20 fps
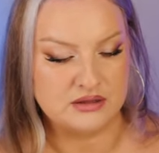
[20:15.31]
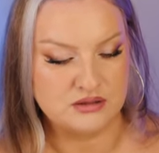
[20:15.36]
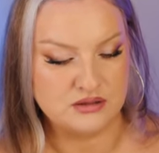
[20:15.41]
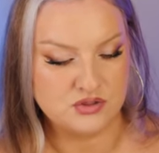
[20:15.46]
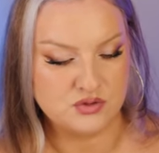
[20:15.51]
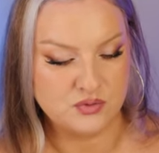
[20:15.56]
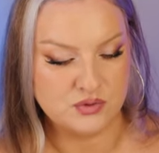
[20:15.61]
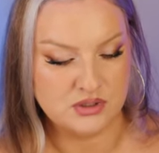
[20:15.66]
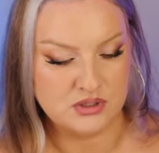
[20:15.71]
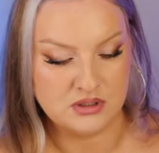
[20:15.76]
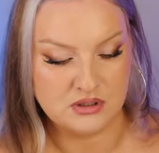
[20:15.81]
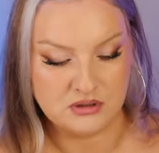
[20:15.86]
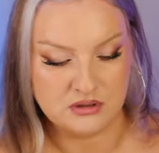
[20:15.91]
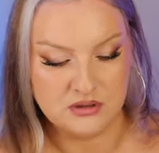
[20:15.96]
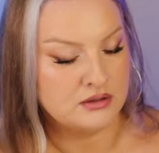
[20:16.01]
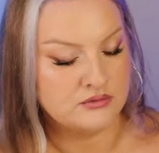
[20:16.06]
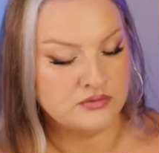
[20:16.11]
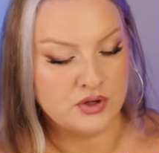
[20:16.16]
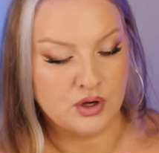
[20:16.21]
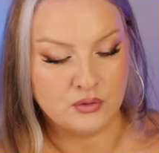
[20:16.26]
This one,
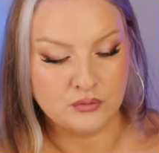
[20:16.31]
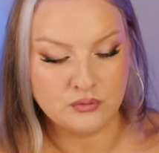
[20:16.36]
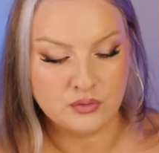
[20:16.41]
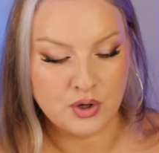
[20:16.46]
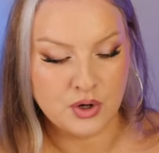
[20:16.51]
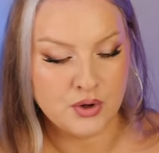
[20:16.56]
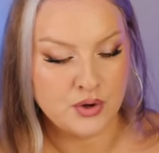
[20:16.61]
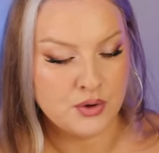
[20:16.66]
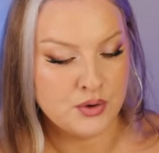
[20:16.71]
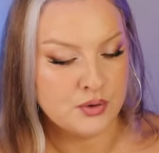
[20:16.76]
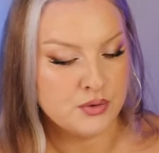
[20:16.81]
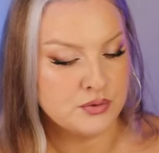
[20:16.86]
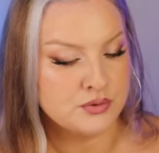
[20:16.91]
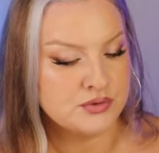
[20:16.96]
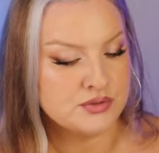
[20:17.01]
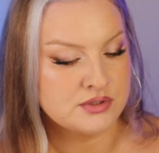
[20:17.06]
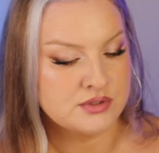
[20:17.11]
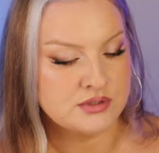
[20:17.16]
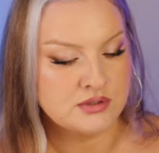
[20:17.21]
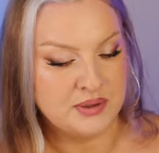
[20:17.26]
you've got rose,